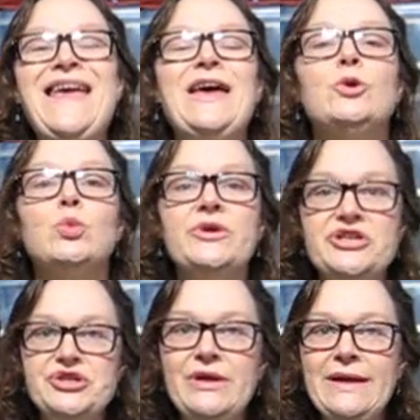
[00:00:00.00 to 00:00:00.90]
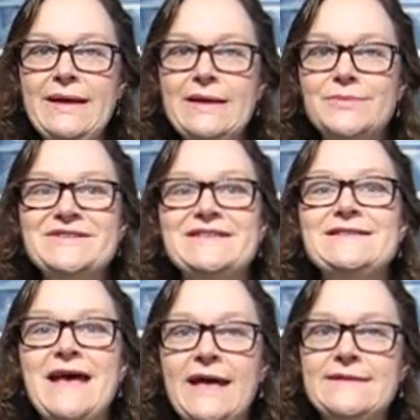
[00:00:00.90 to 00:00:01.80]
And originally it was
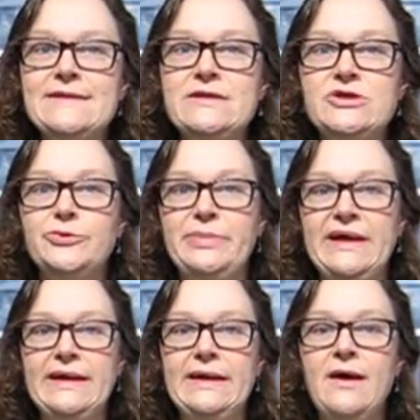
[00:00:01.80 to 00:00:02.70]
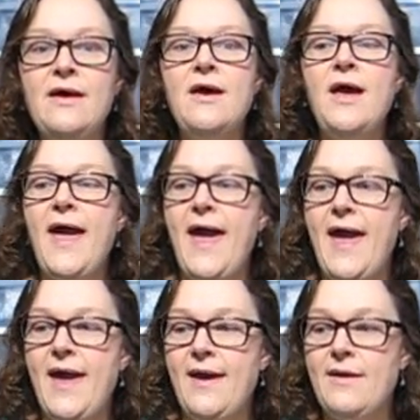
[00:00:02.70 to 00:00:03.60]
intended to be
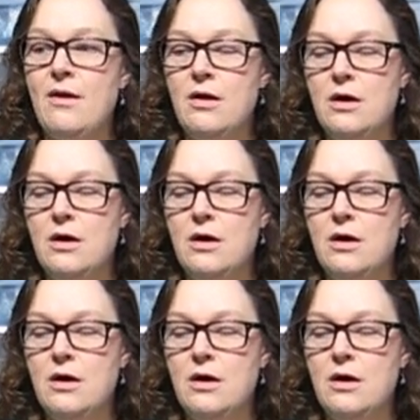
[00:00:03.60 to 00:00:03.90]
a